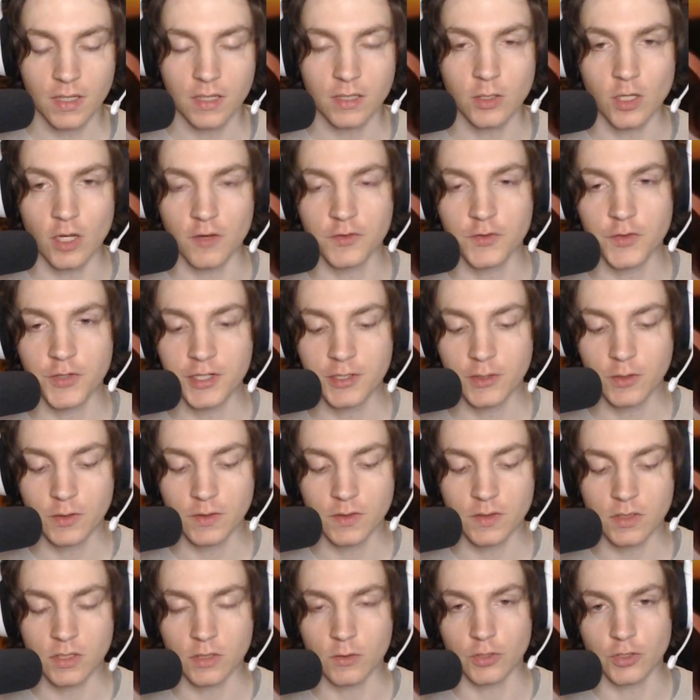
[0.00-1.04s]
You have 3
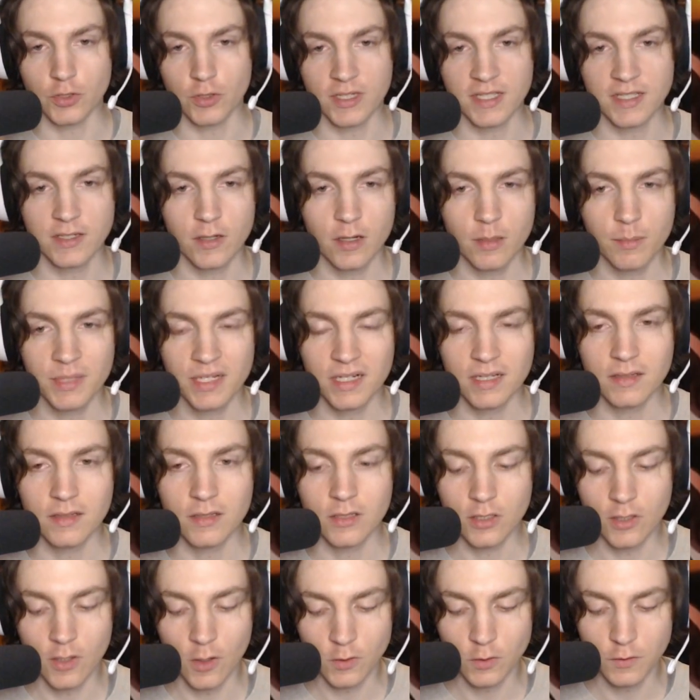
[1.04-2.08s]
dons, use your leader ability, you
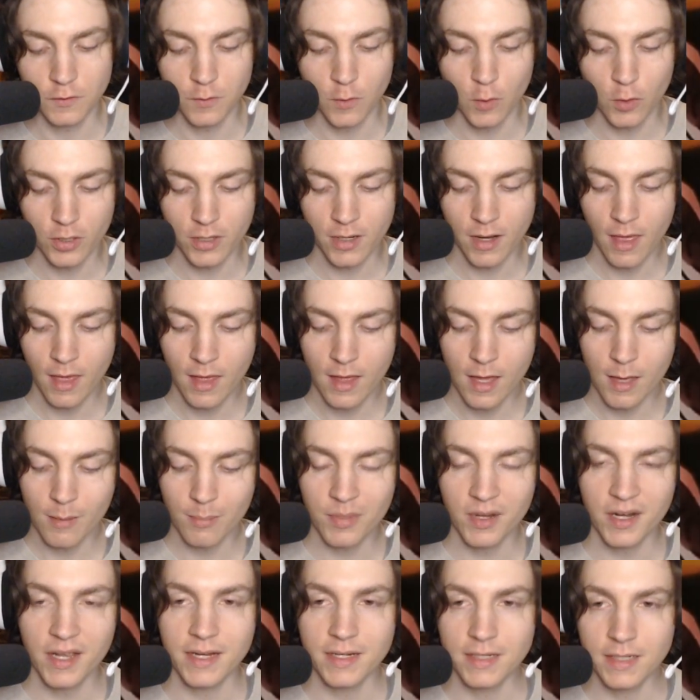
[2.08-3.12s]
go to 4,
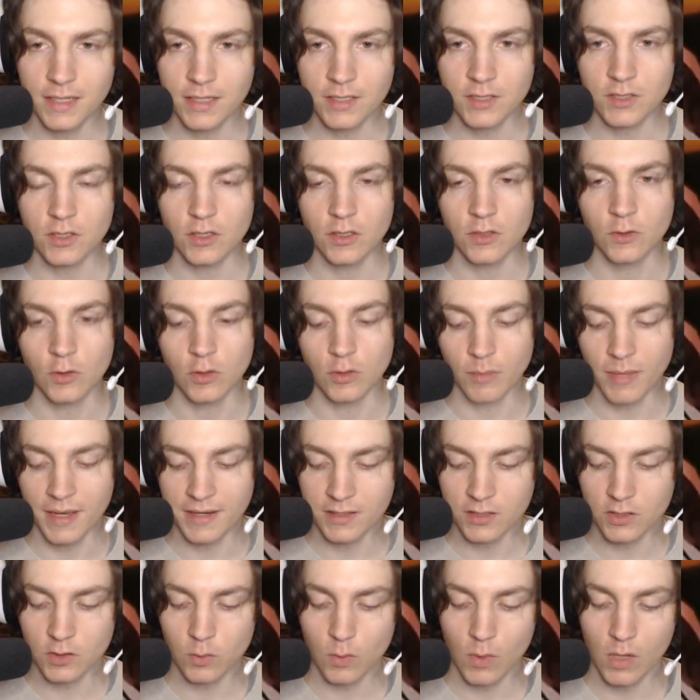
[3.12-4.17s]
play this, don
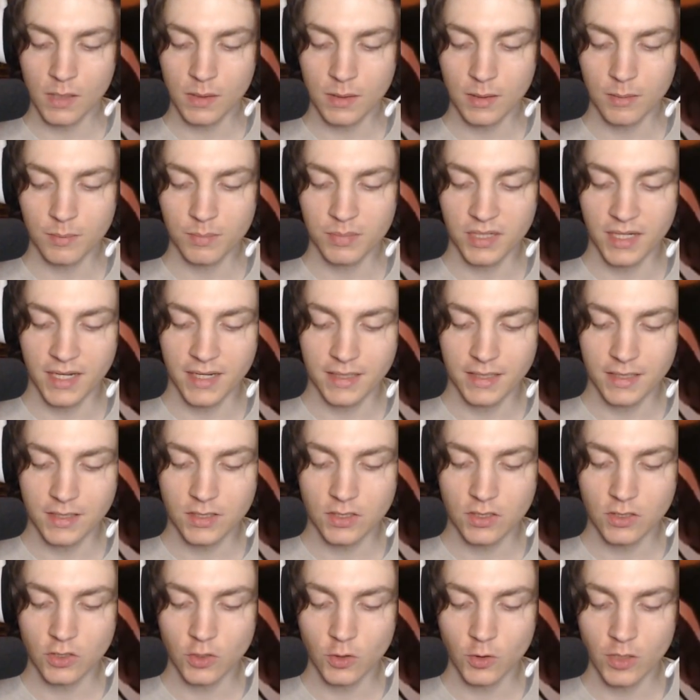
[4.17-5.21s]
-1, play this.
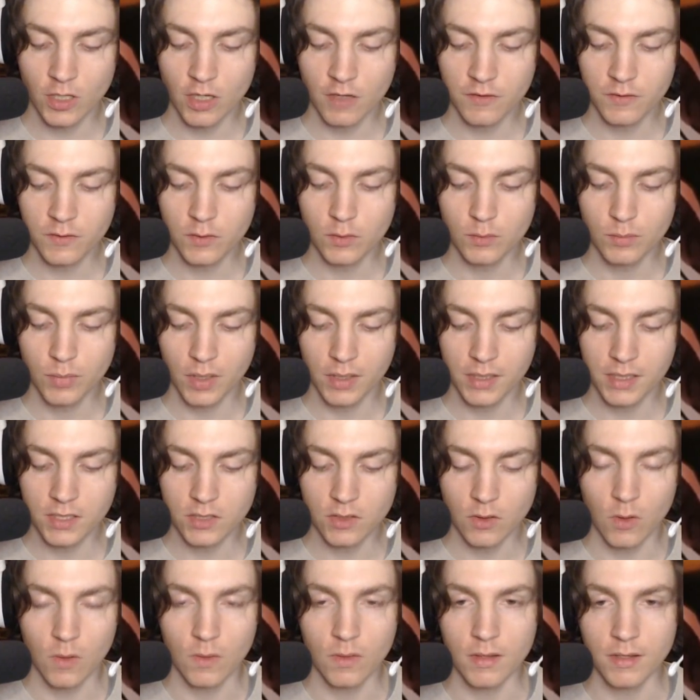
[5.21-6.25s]
So you have 2 bodies
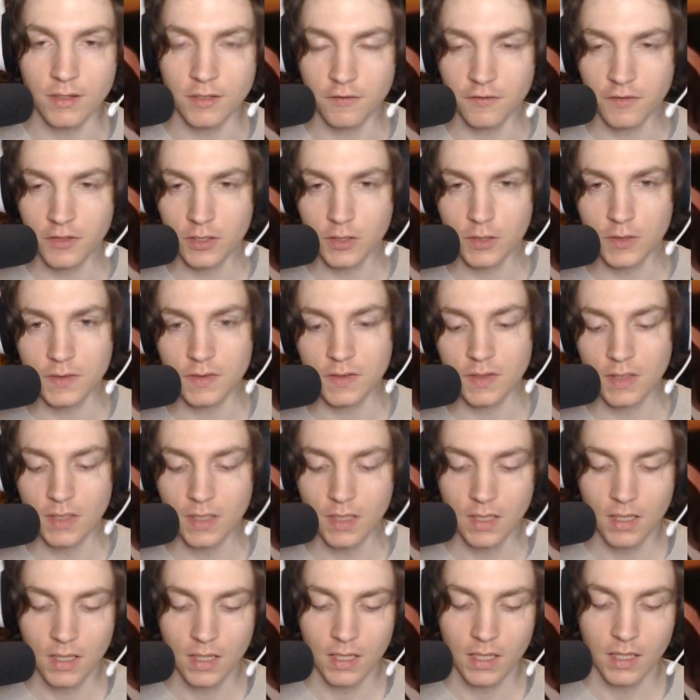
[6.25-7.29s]
on the field
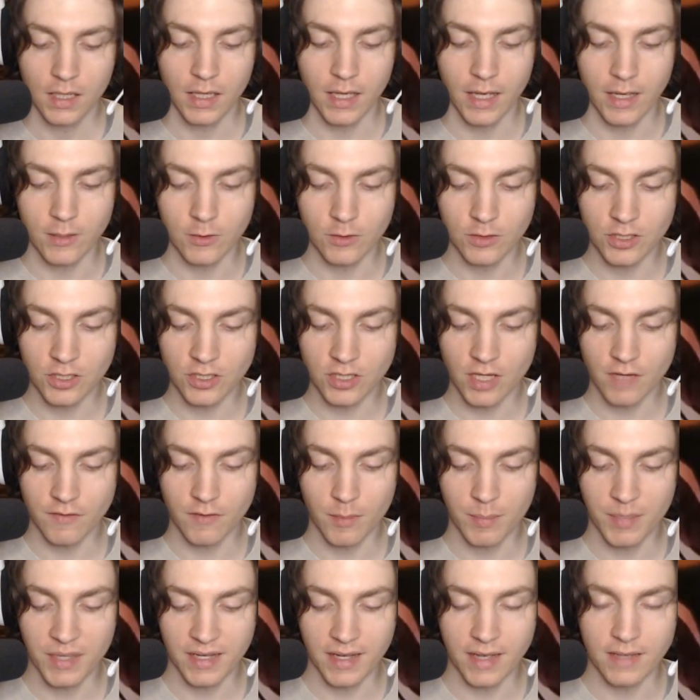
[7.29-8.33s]
and you just have a
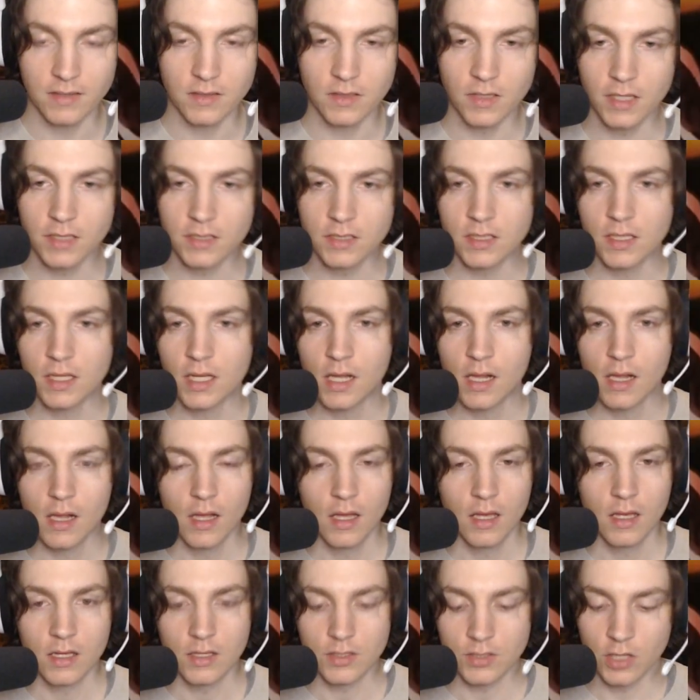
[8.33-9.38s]
big hand size.
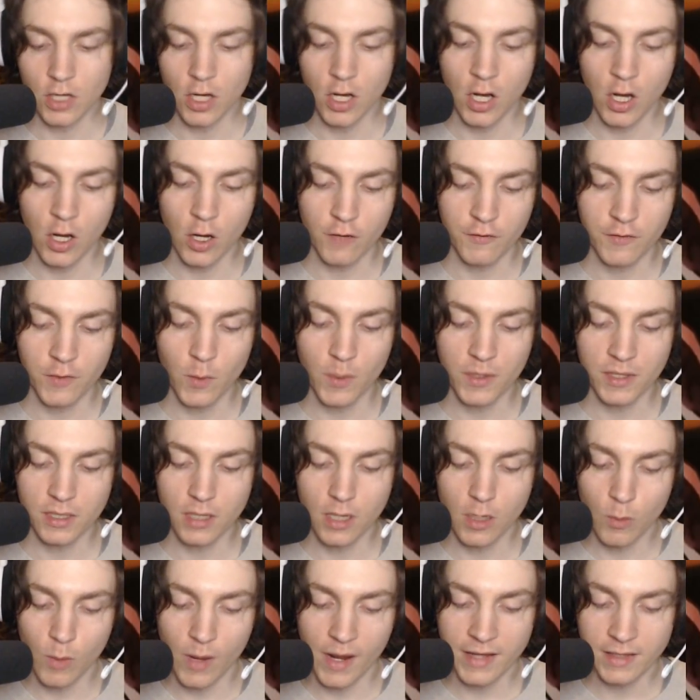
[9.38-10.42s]
So if you want to go
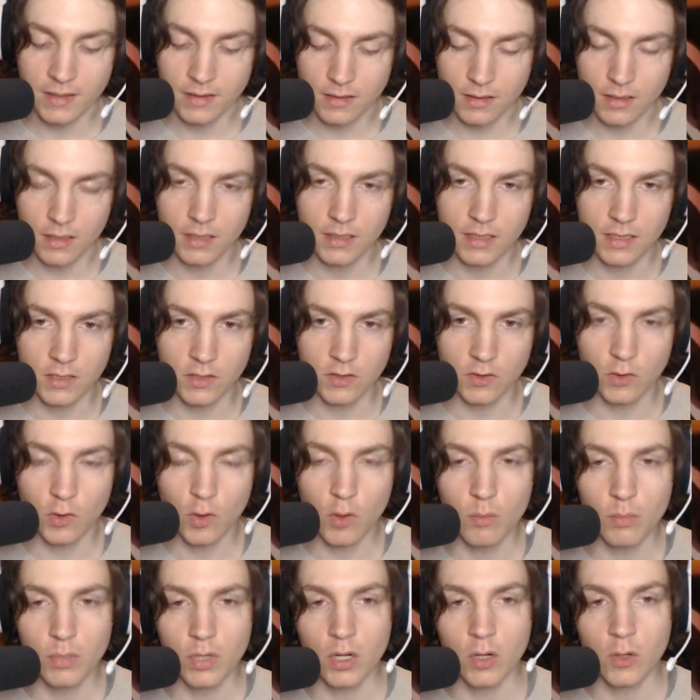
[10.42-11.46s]
white, this is the
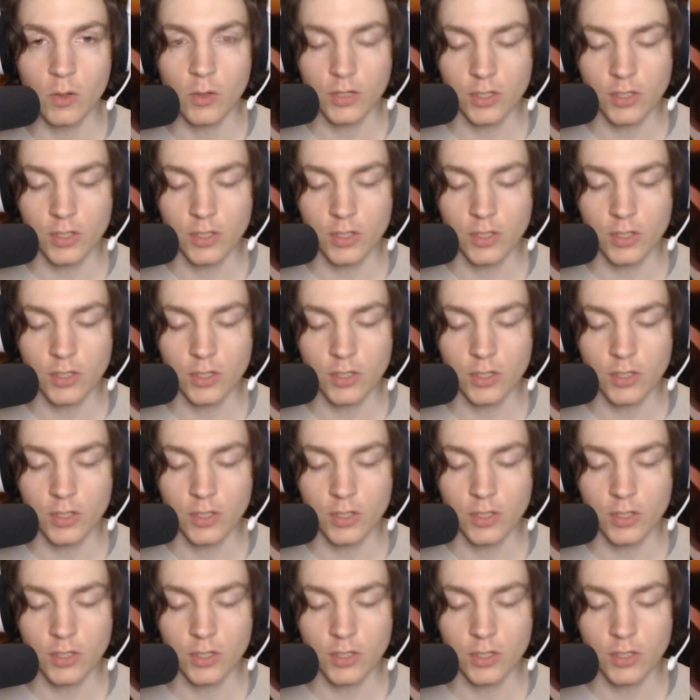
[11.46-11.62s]
combo.